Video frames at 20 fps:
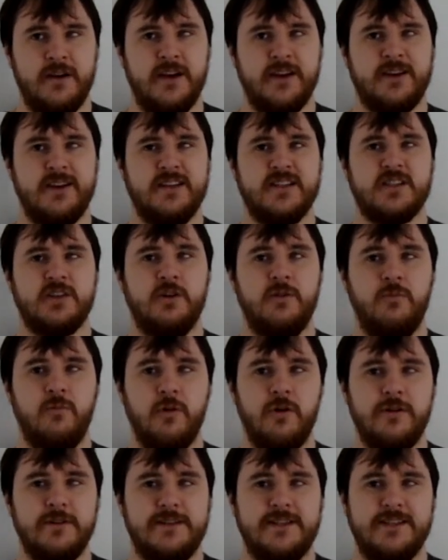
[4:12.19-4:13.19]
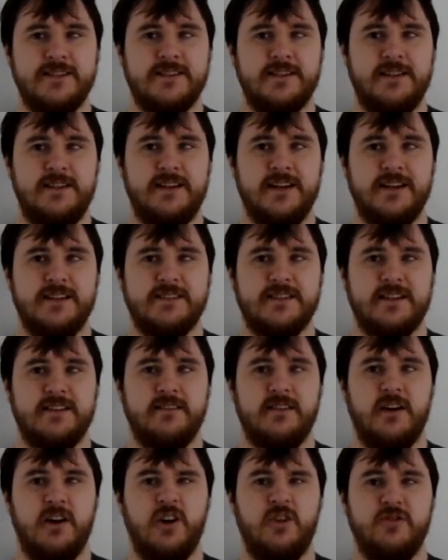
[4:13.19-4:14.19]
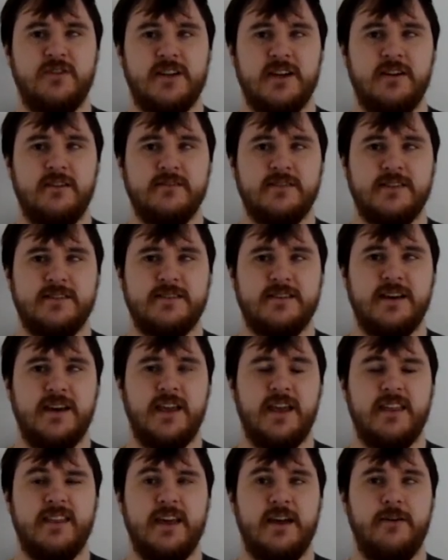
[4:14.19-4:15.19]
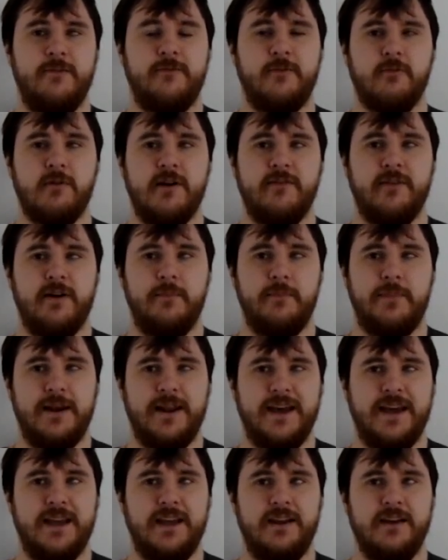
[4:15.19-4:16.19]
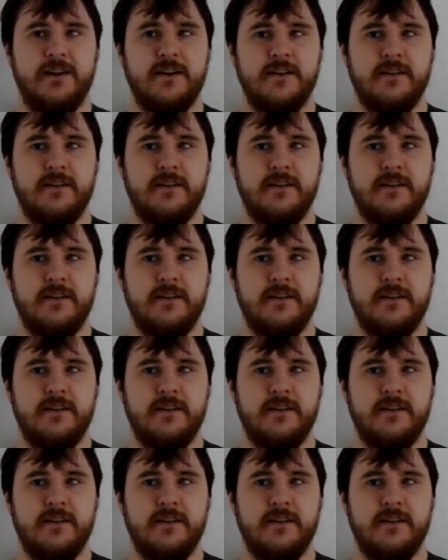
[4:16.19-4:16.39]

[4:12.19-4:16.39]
Okay, so what Disney does at the hotels is they're forever playing